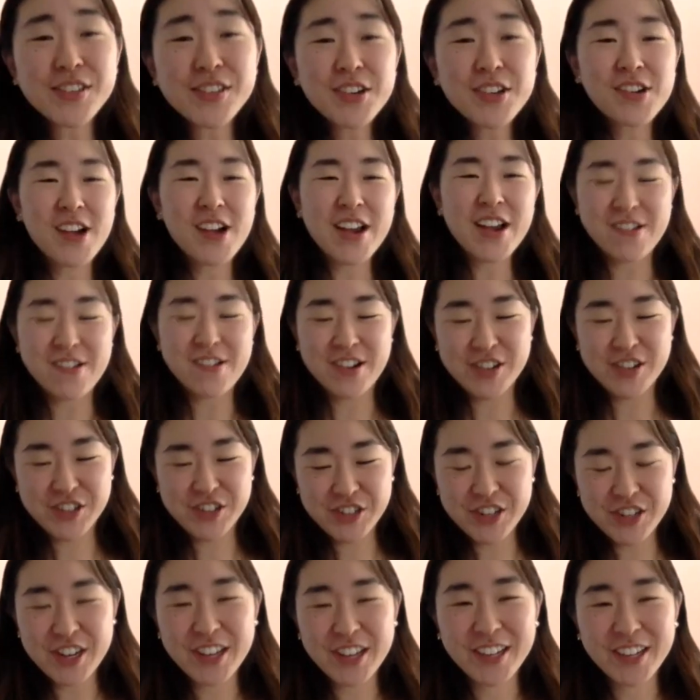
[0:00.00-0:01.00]
a great
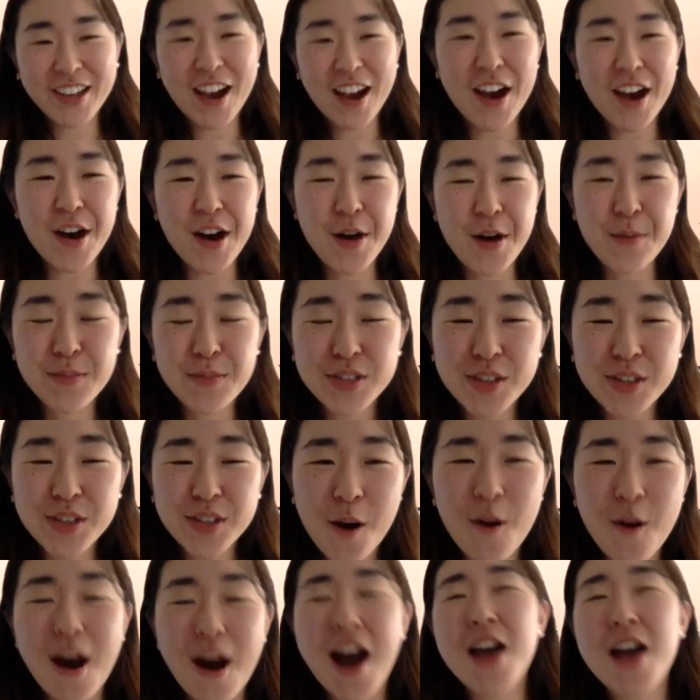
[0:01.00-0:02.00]
question. Um,
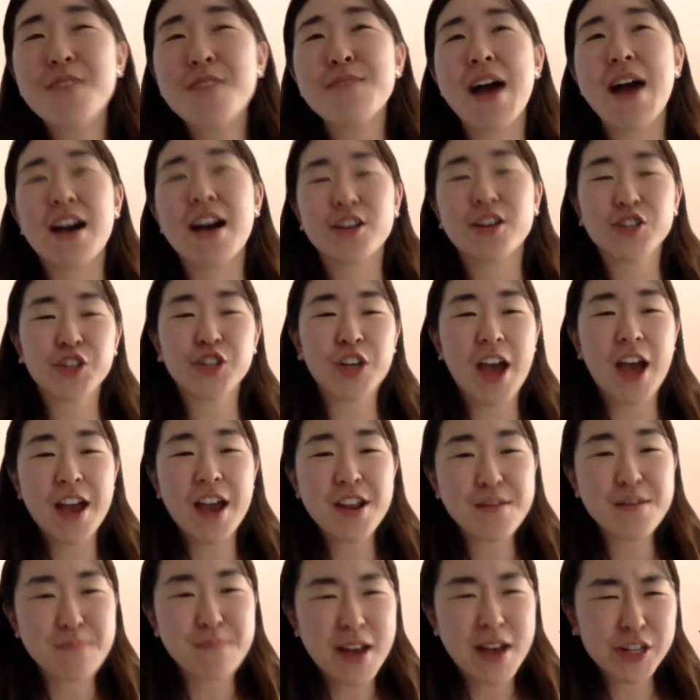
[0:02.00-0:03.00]
so I'm actually, I
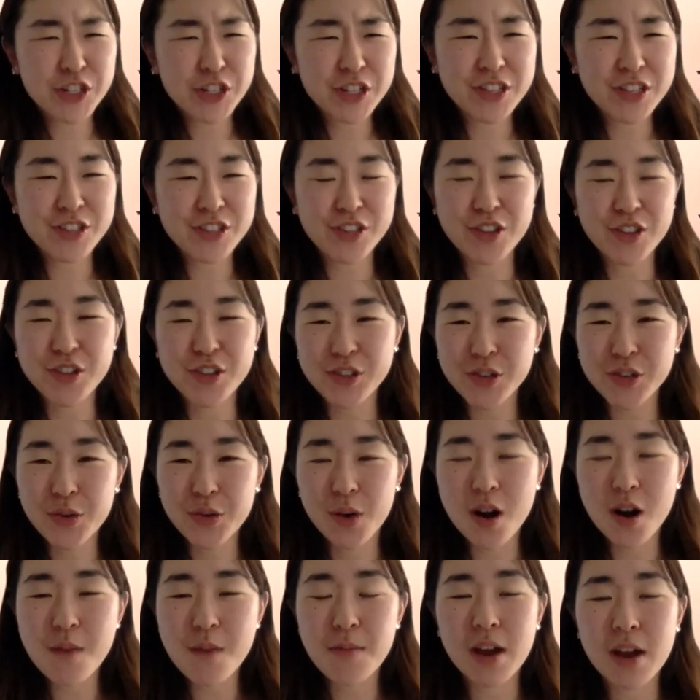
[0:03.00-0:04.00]
didn't mention this on the
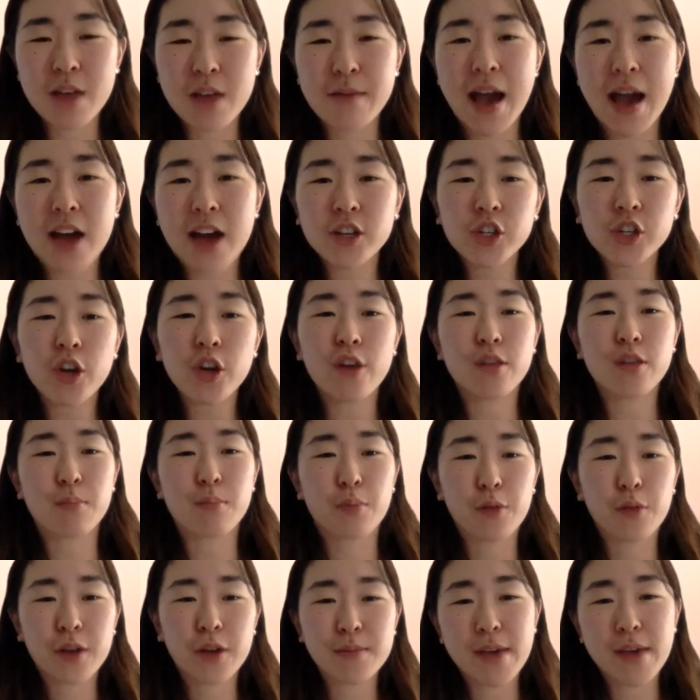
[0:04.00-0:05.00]
tour, but I'm actually on the
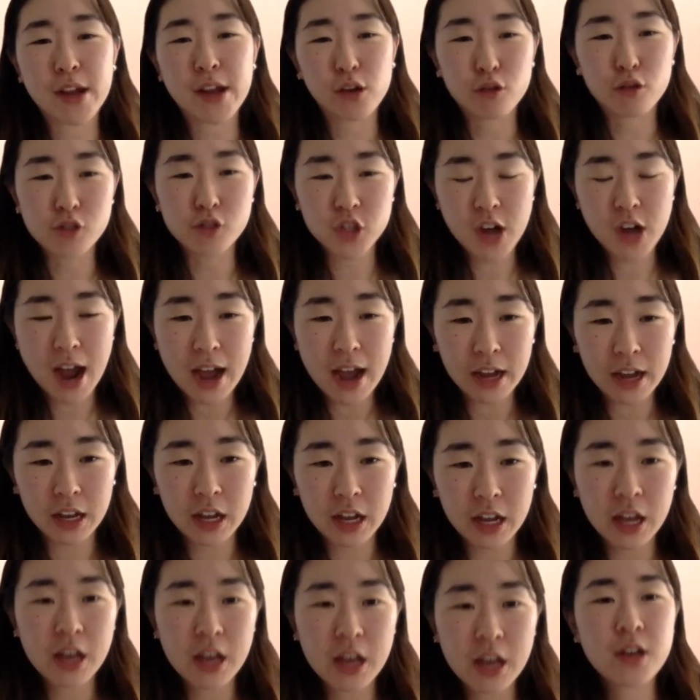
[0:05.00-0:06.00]
pre-medical track.
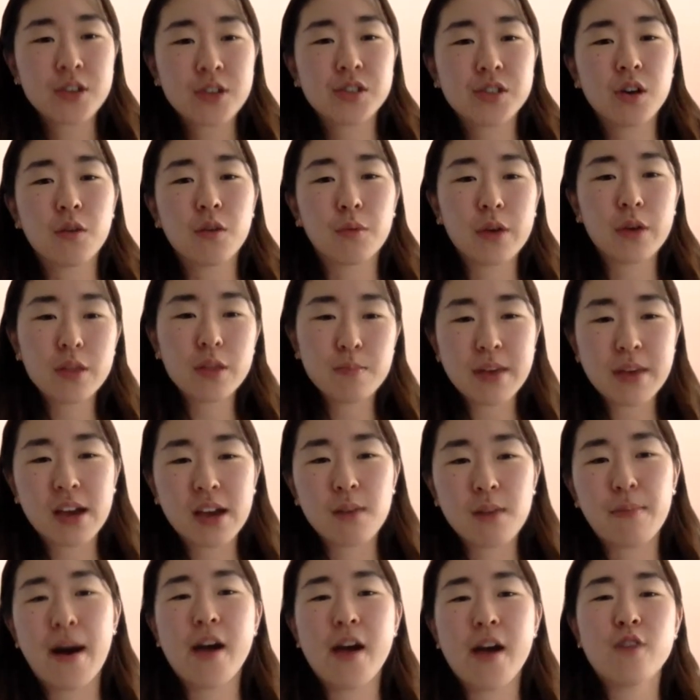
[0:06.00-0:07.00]
So with being a
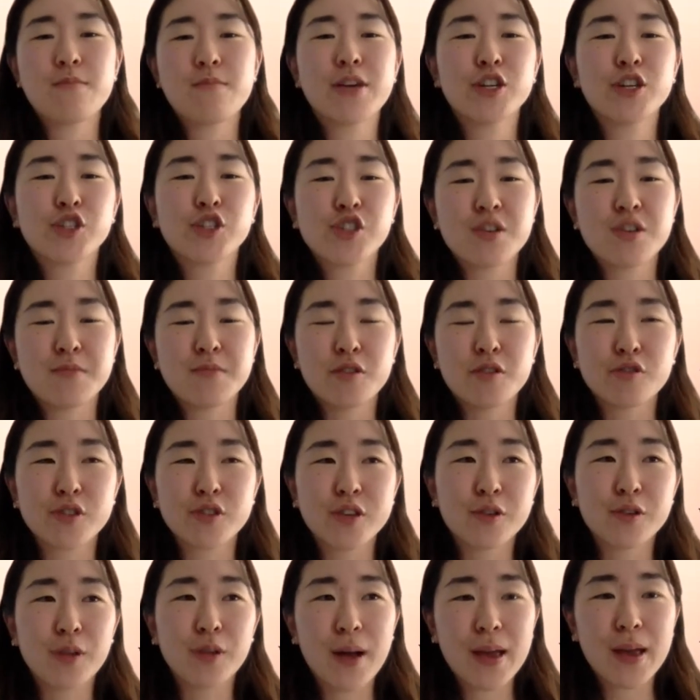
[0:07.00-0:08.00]
bio major, I'm
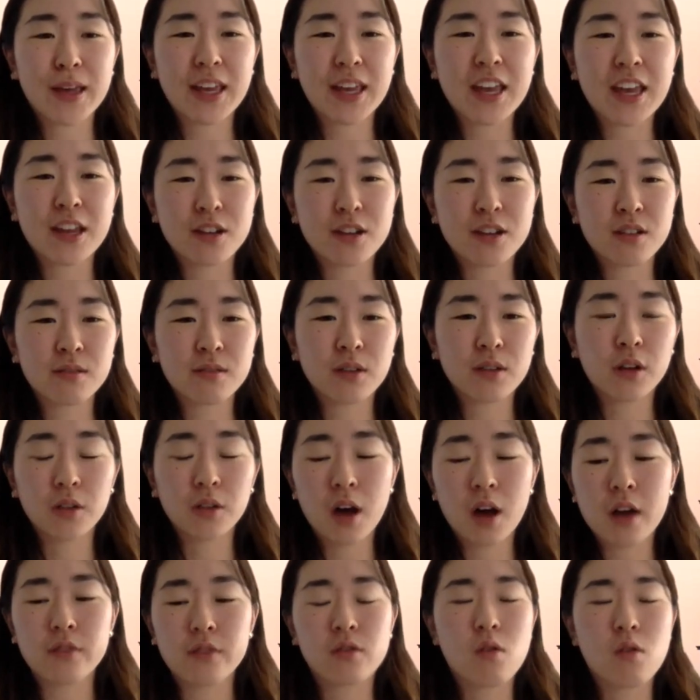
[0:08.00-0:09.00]
also like in a, a
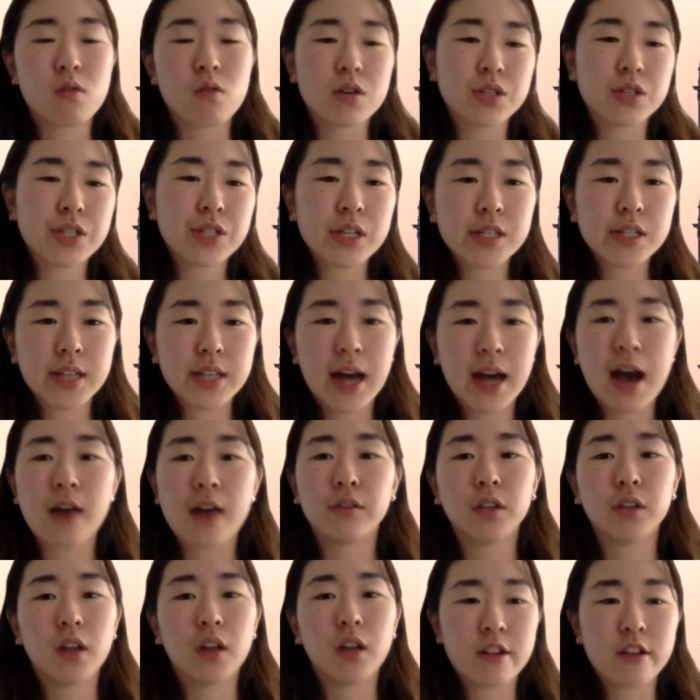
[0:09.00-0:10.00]
lot of courses that have a
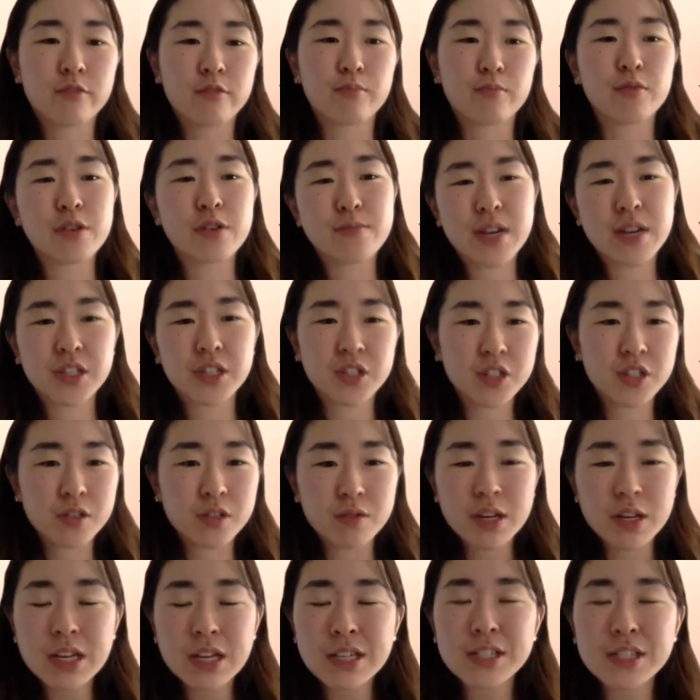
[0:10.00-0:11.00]
lot of pre-med
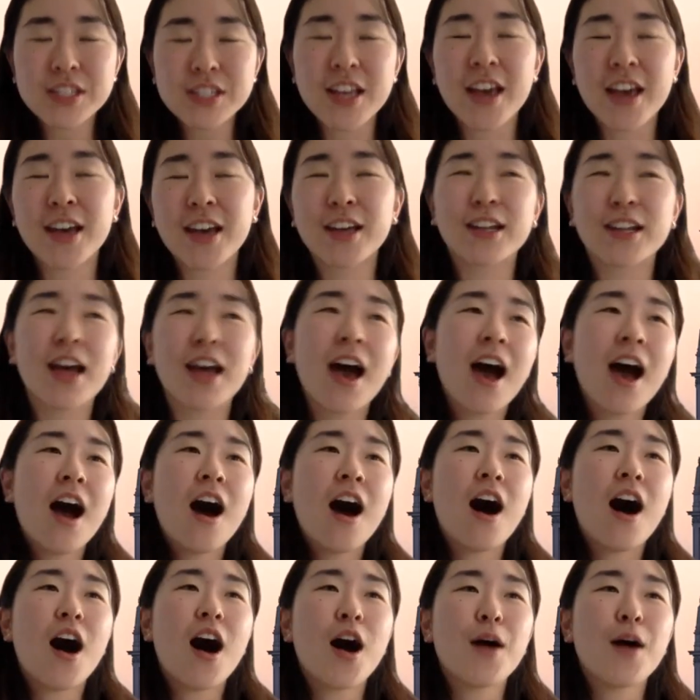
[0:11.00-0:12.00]
students and
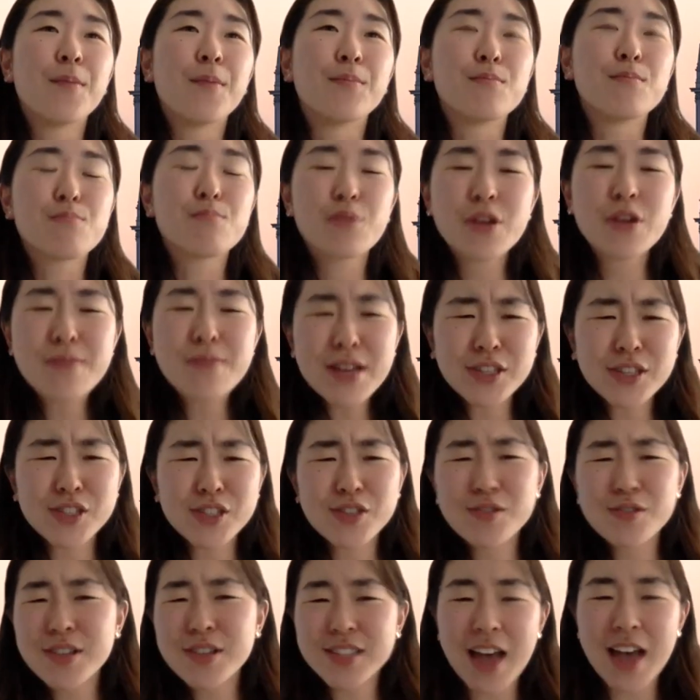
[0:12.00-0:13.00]
um, pre-med
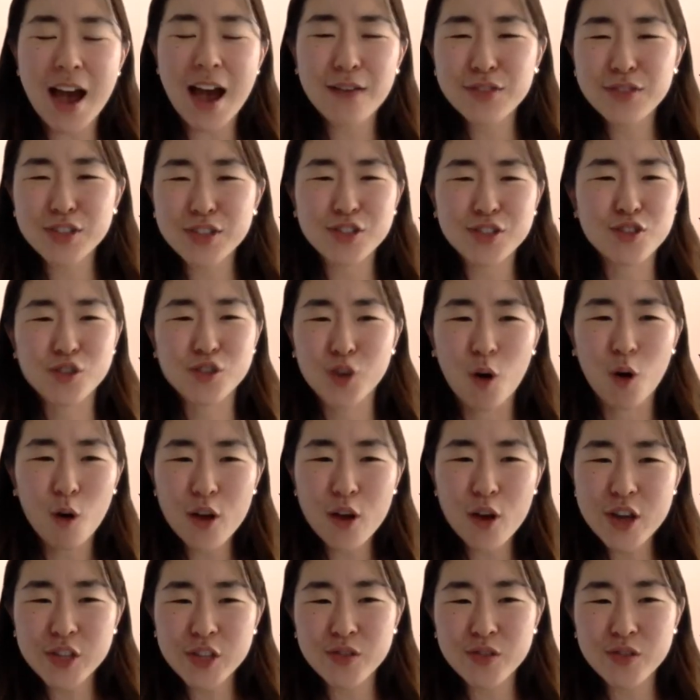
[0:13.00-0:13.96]
students have this notorious